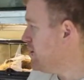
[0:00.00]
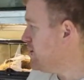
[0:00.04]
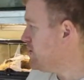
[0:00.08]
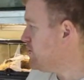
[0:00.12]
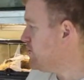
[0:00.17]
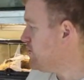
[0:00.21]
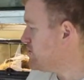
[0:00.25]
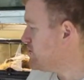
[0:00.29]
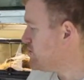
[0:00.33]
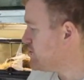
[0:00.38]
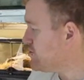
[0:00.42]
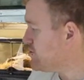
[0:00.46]

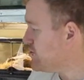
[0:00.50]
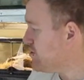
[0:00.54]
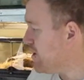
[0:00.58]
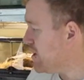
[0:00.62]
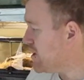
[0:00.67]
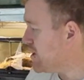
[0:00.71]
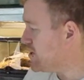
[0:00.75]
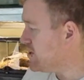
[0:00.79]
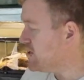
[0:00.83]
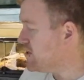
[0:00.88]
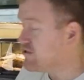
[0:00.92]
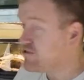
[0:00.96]
Do I just do
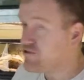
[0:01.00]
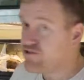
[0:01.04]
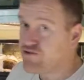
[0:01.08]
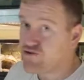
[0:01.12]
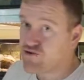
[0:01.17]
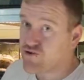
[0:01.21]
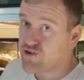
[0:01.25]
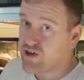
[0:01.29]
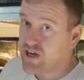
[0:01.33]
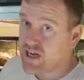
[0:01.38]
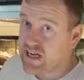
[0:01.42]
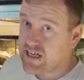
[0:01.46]
like a
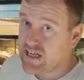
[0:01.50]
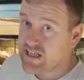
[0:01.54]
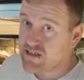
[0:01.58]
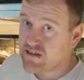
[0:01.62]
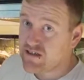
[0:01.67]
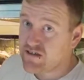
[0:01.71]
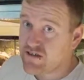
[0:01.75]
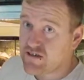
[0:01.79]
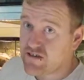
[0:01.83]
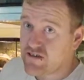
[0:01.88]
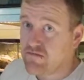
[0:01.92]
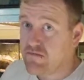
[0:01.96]
tree
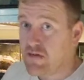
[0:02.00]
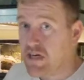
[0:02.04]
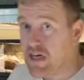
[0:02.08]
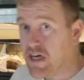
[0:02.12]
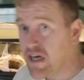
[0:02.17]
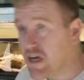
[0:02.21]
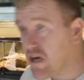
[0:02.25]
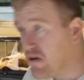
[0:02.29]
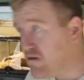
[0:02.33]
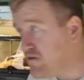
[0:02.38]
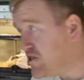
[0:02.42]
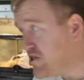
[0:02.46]
lizard
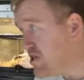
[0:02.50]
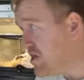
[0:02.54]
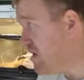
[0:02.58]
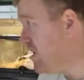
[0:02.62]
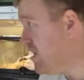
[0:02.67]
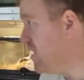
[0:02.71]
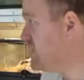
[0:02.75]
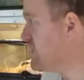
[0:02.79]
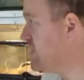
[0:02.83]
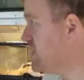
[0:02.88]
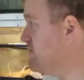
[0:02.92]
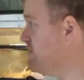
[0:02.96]
enclosure?
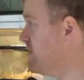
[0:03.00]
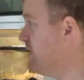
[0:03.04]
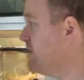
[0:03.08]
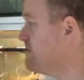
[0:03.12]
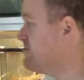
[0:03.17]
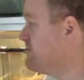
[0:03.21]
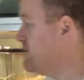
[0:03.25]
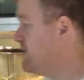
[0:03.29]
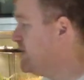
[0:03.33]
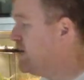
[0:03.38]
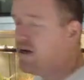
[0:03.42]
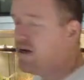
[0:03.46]
I don't know.
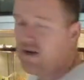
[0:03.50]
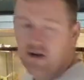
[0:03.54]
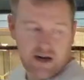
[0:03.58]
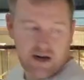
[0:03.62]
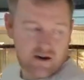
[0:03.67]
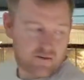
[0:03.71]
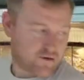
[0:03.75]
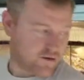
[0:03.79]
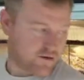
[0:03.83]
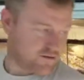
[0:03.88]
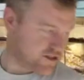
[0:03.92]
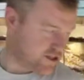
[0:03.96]

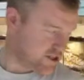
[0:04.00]
What was I